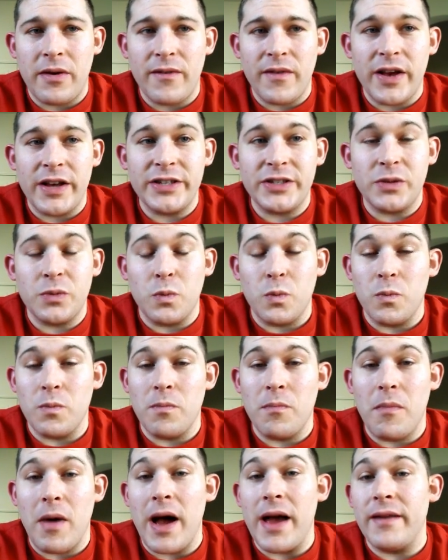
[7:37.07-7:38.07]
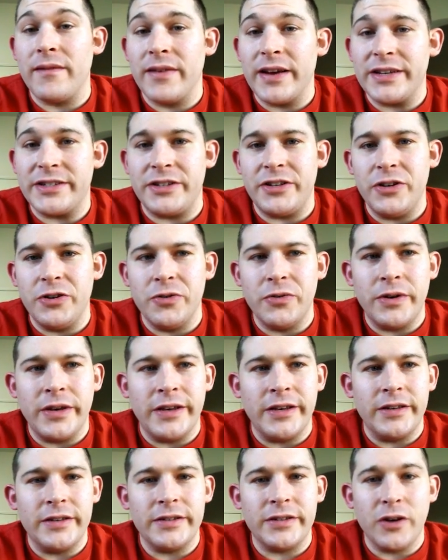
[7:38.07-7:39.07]
My advice to you is open
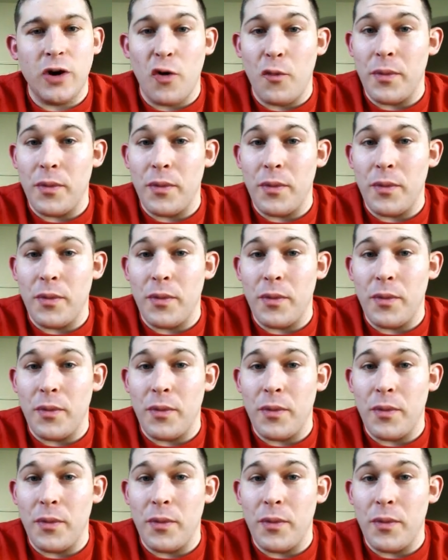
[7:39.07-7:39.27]
light.